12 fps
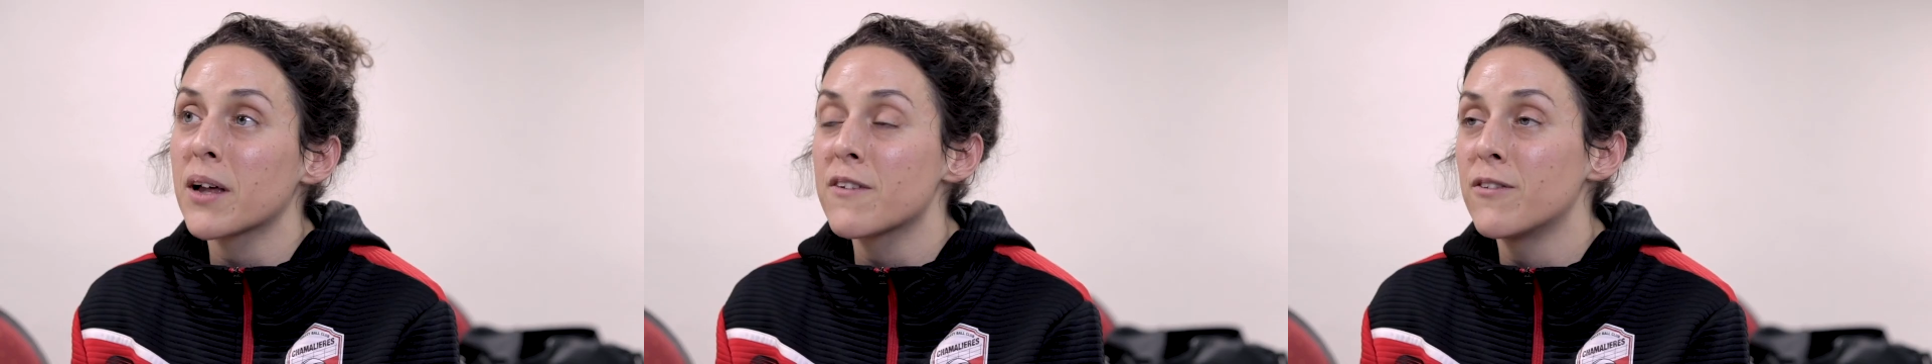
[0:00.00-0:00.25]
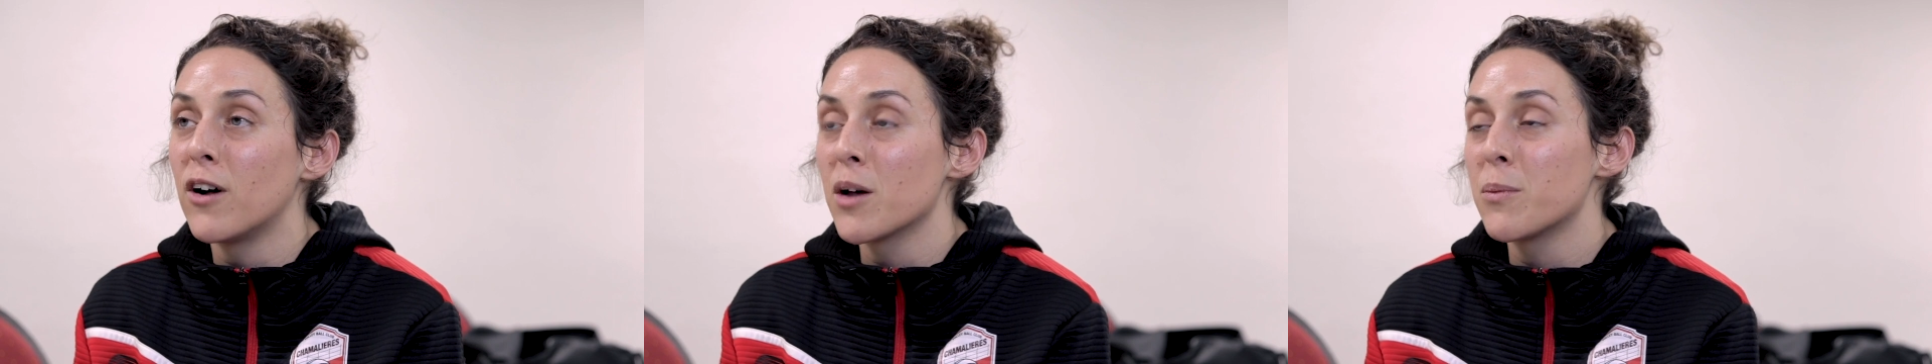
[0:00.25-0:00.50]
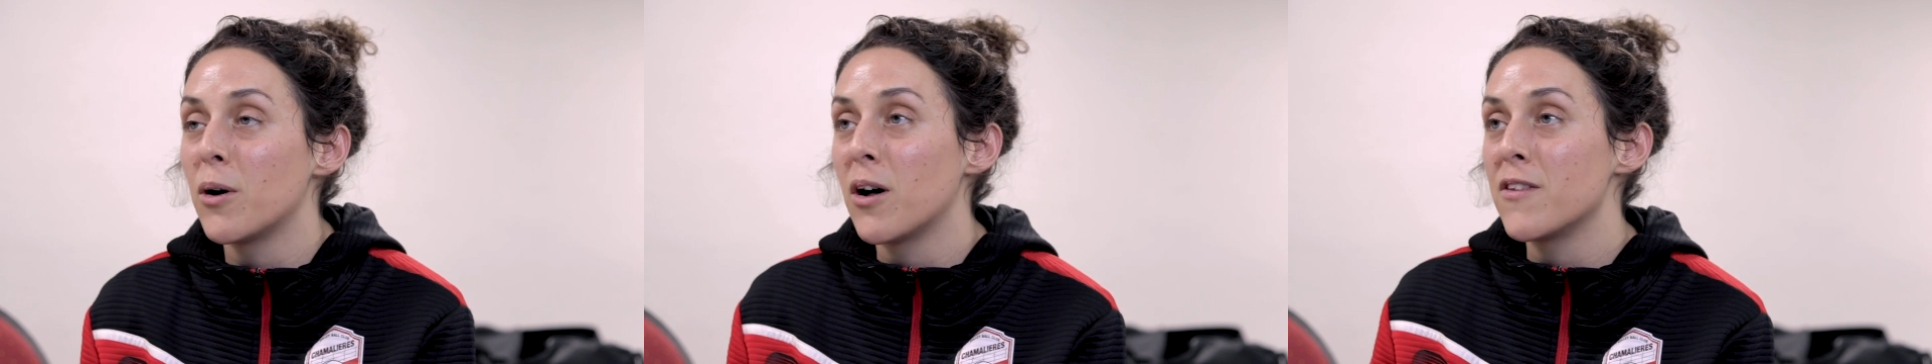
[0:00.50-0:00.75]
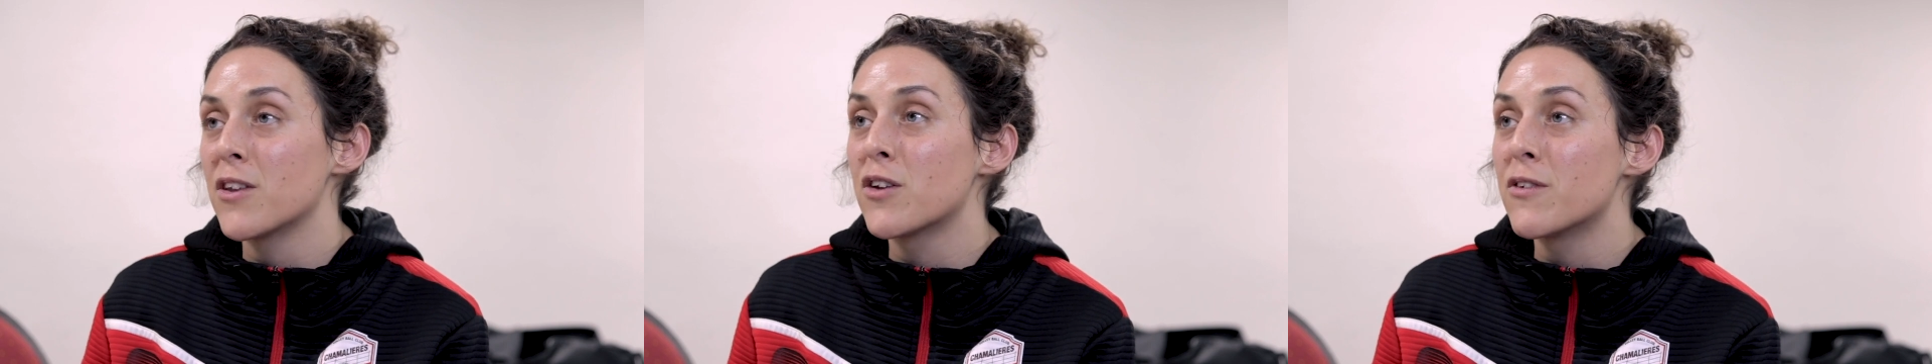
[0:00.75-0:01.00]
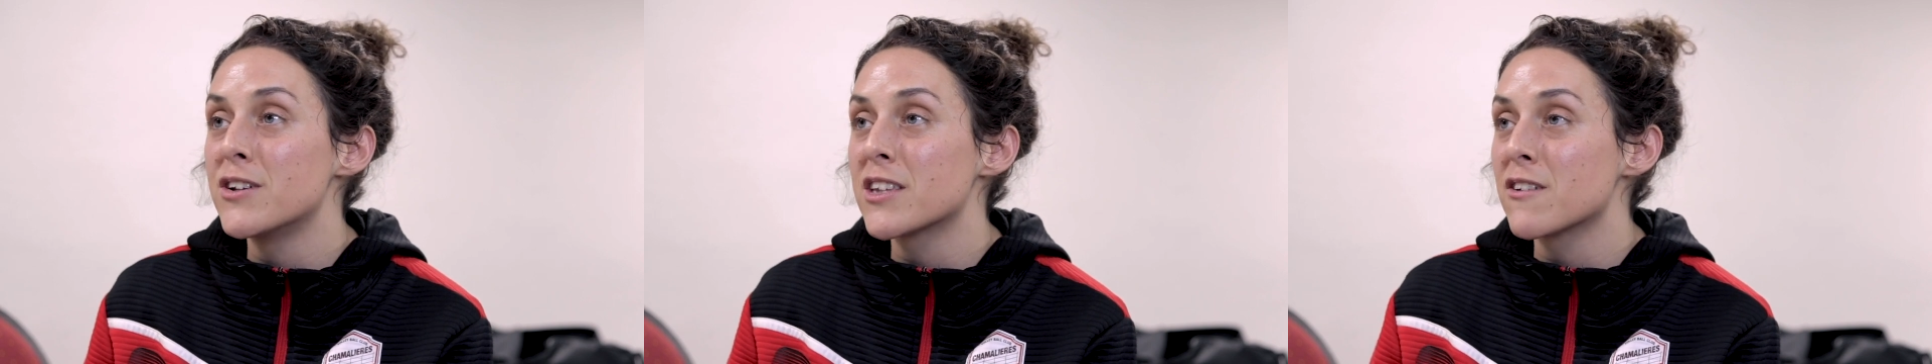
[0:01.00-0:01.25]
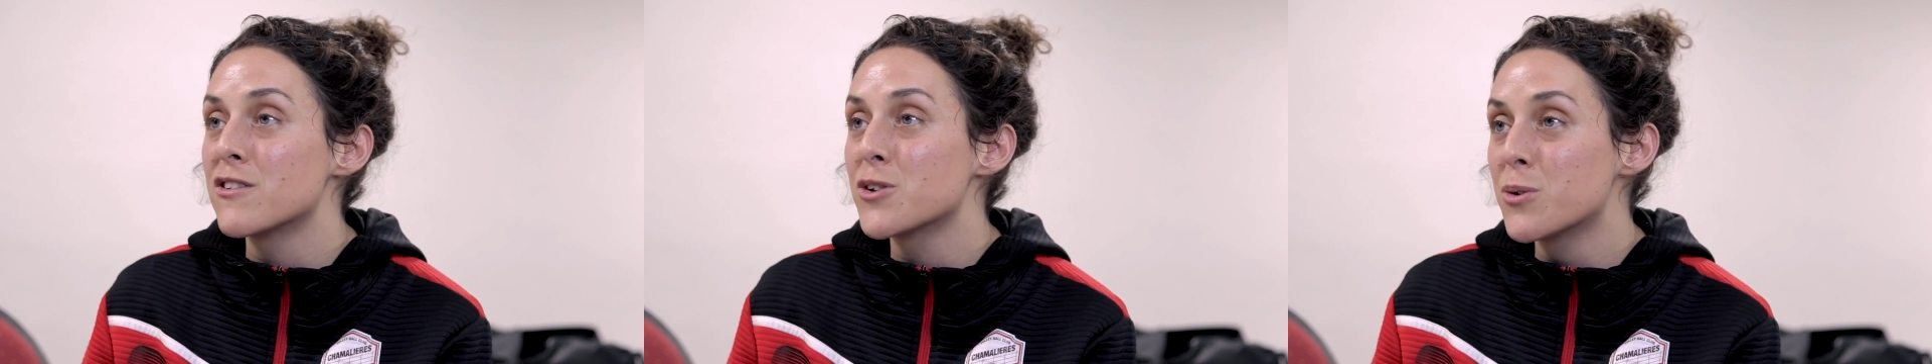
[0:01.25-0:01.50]
played volleyball at the
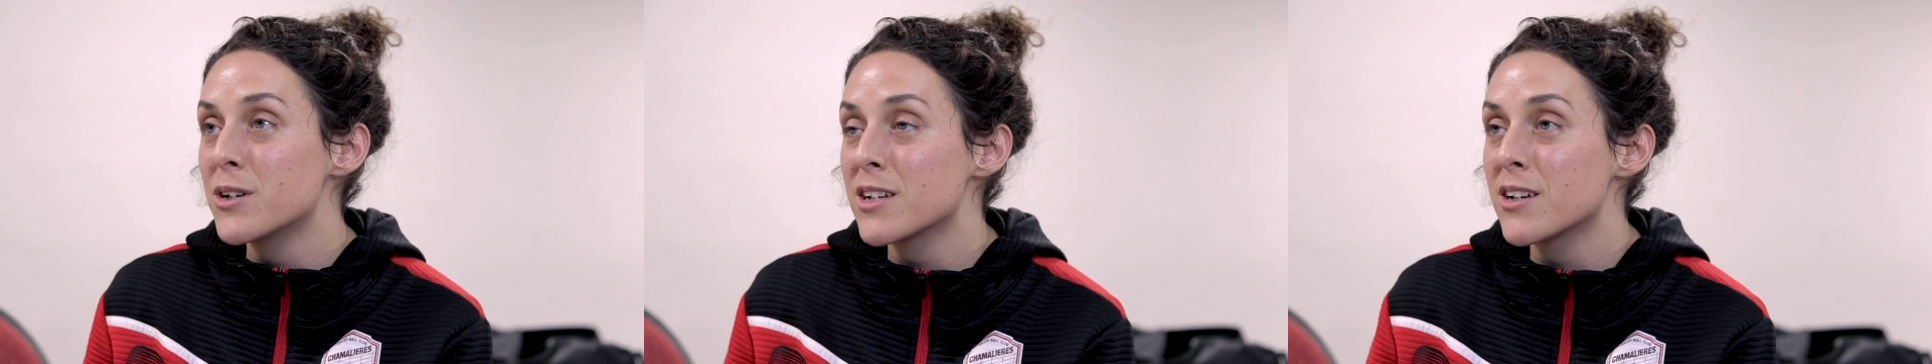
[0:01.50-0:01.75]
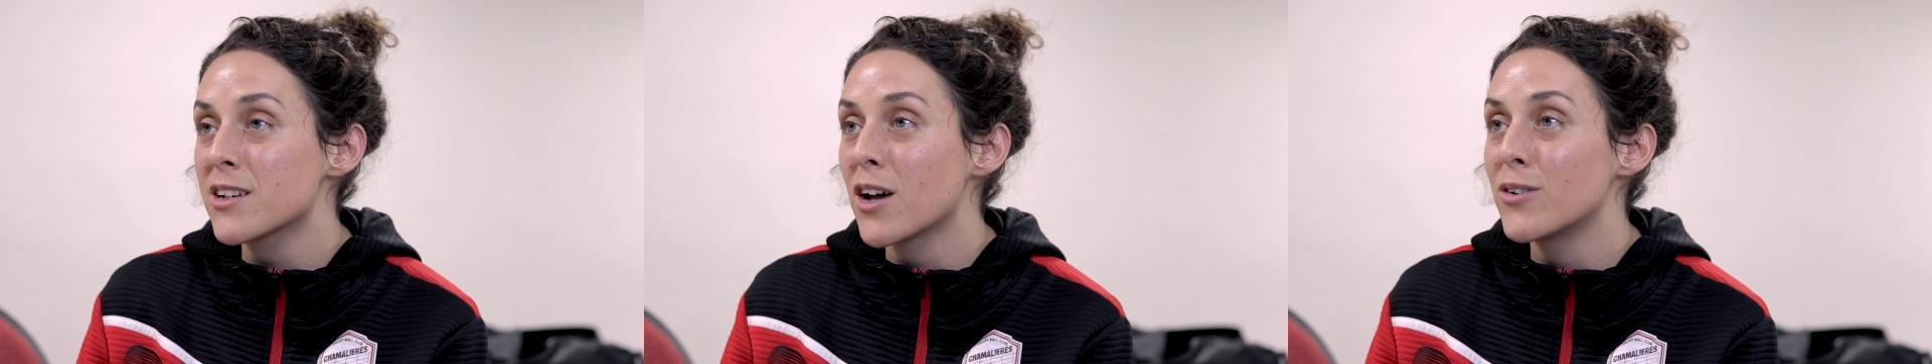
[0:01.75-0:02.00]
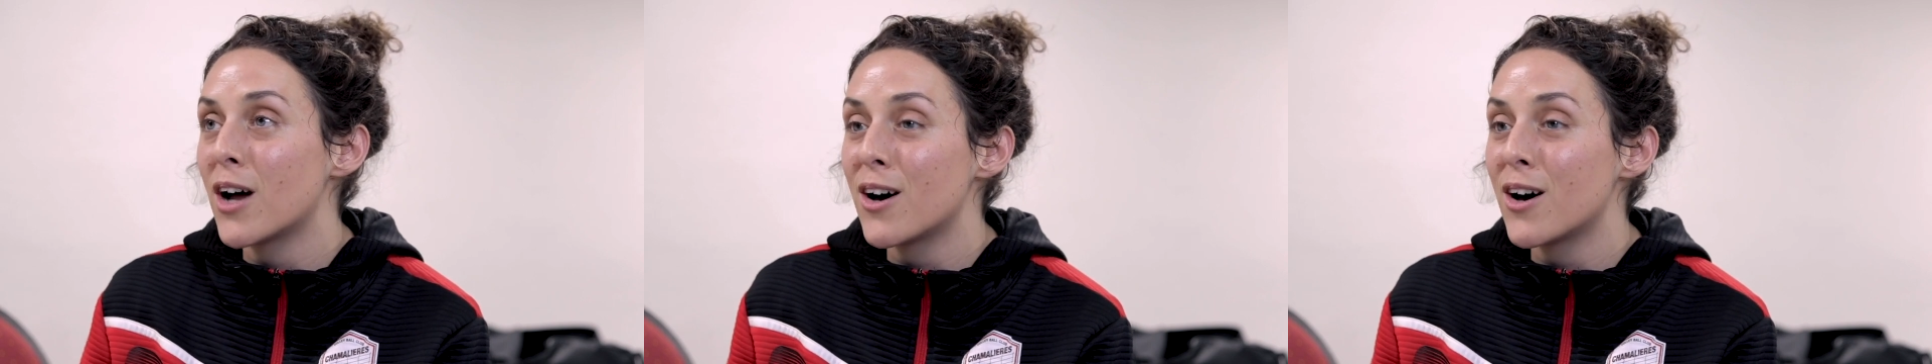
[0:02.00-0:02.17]
University of Georgia. Go